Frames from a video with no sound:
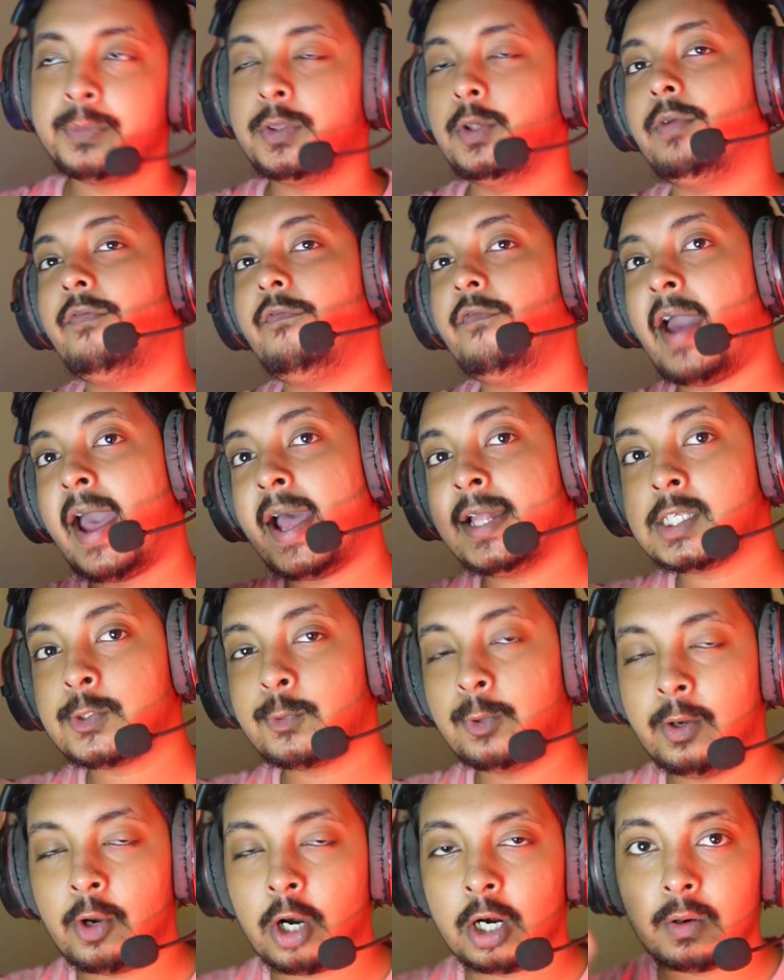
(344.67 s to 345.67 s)
Your fans
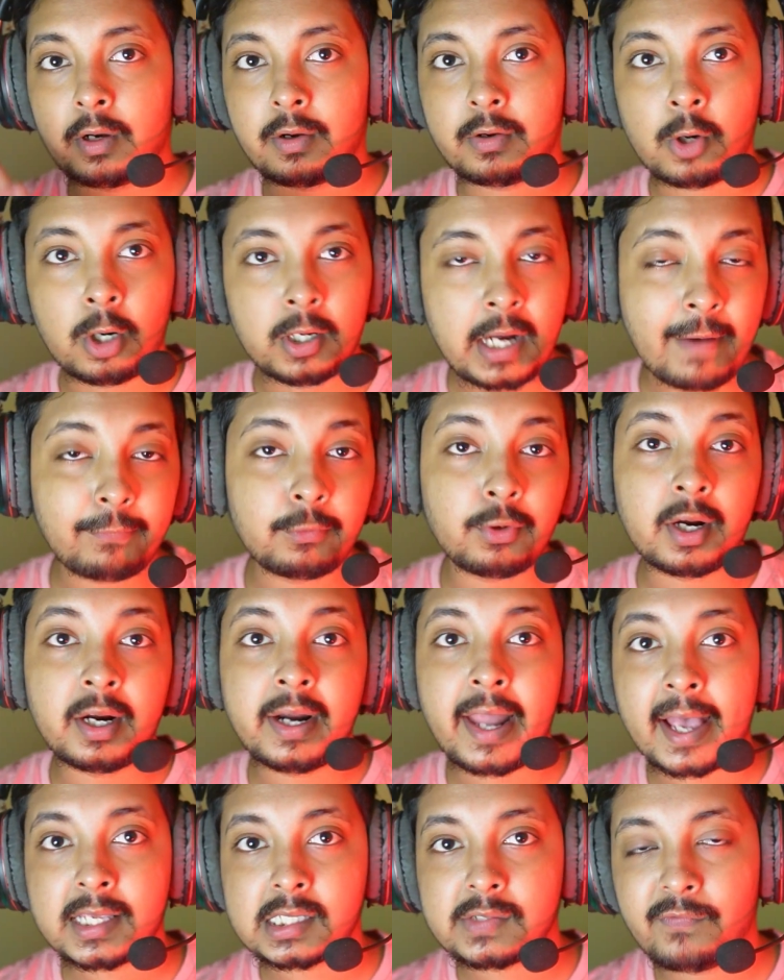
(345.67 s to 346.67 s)
will not have to
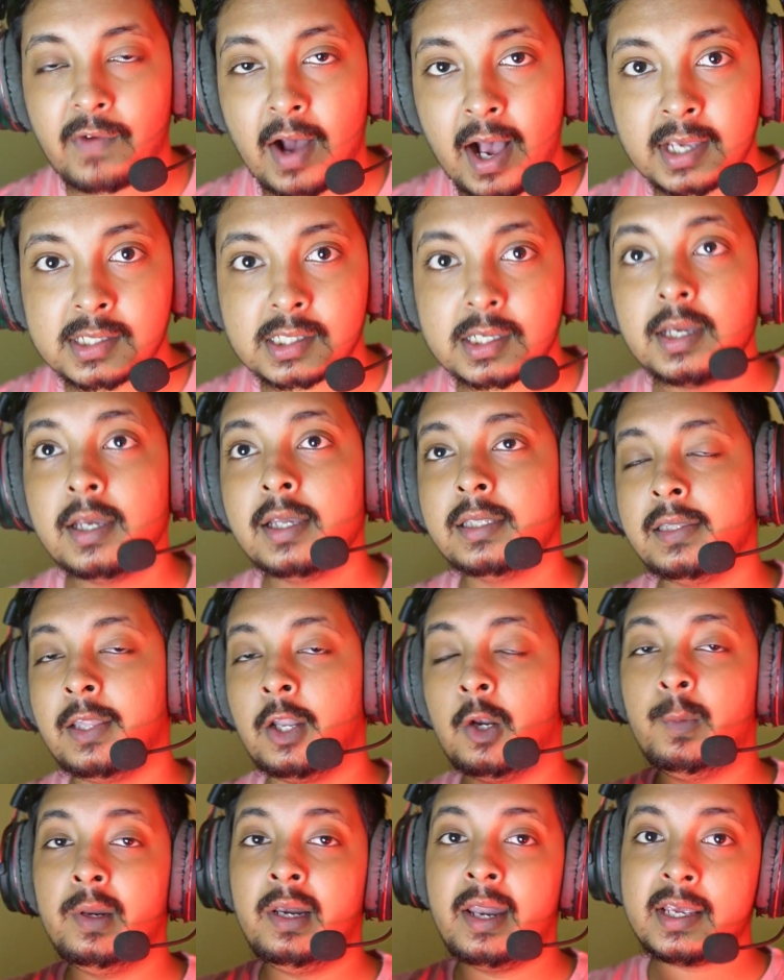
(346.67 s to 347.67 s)
run as fast. There
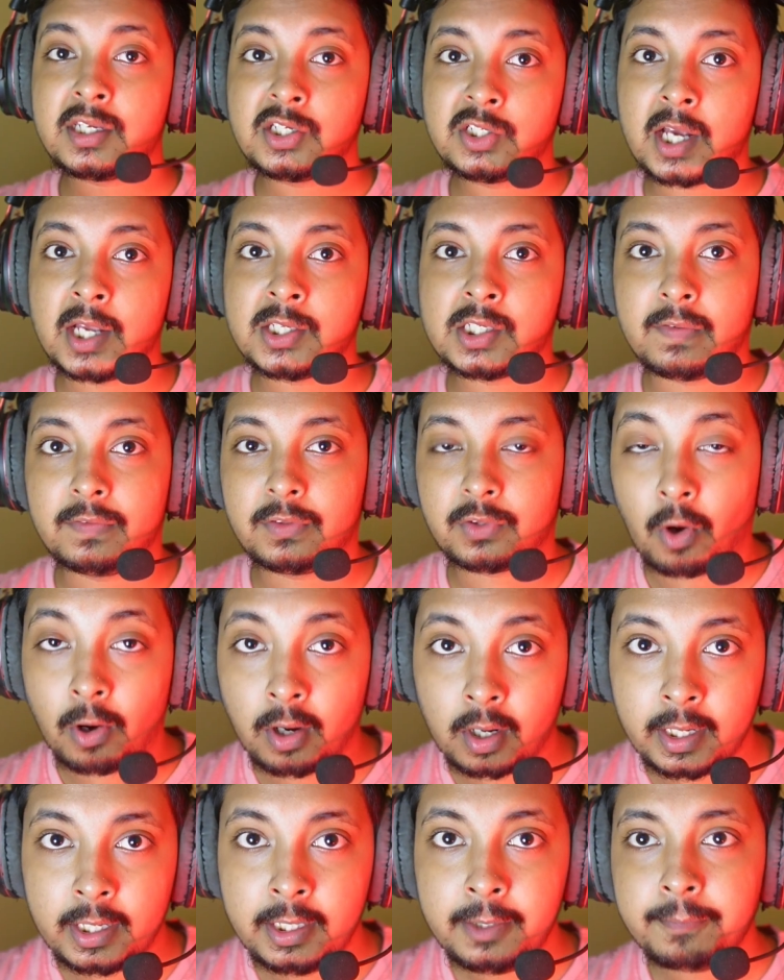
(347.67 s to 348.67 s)
will be less chance of
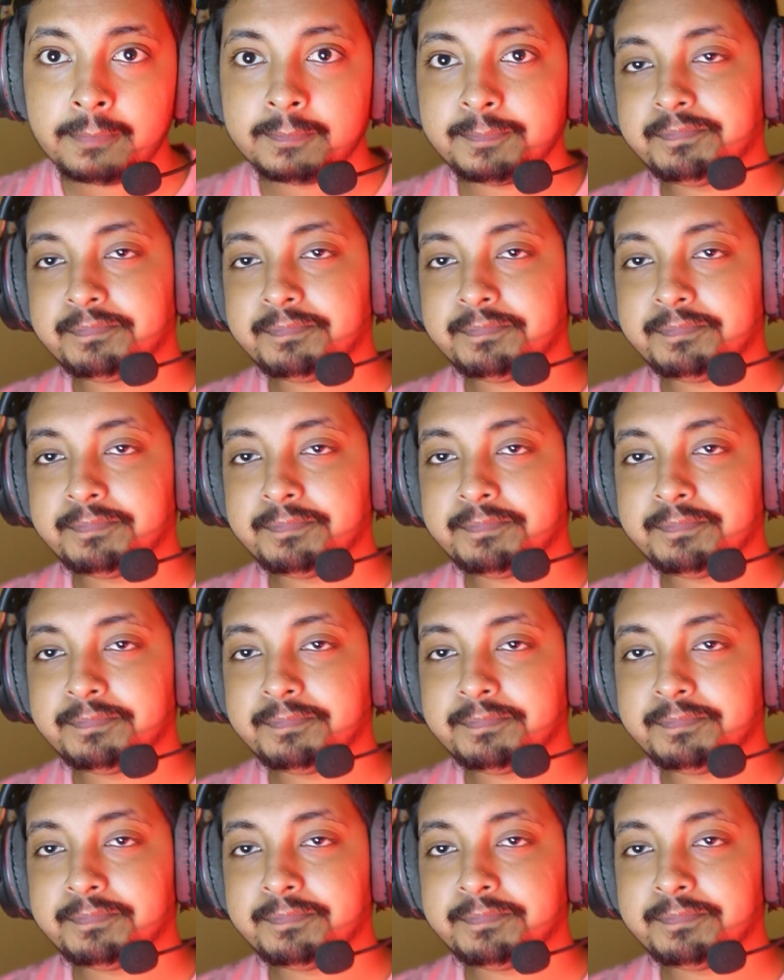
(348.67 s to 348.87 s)
throttling.